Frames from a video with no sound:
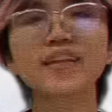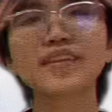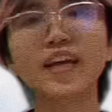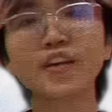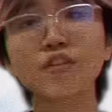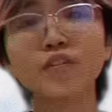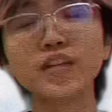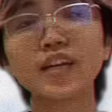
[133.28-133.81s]

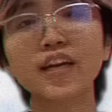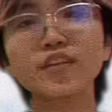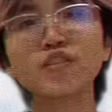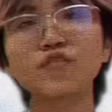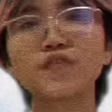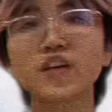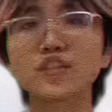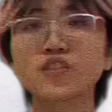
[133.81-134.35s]
Thank you again
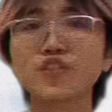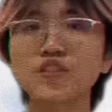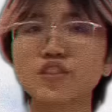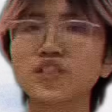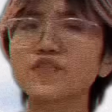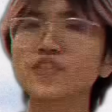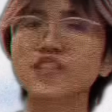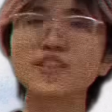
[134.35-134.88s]
to Fashion
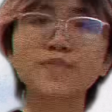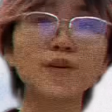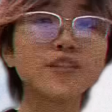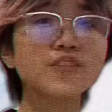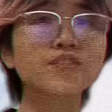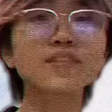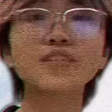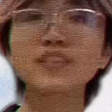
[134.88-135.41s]
Chingu for
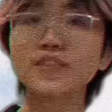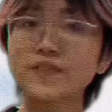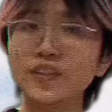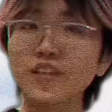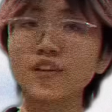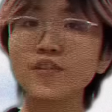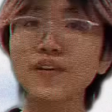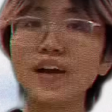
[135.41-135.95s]
sponsoring this
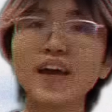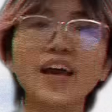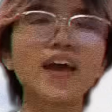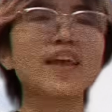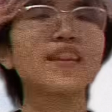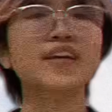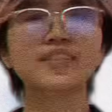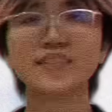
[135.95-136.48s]
video,
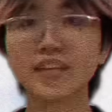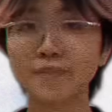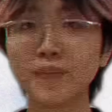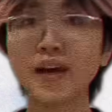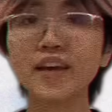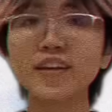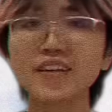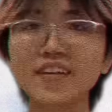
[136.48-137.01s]
and let's get
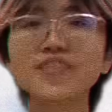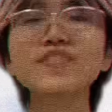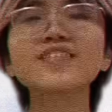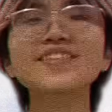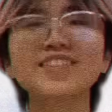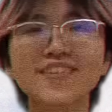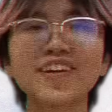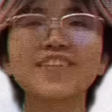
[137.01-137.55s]
back to
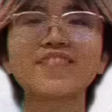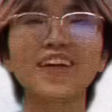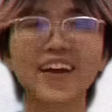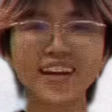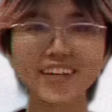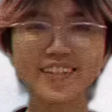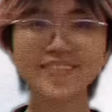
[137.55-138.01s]
the train wreck.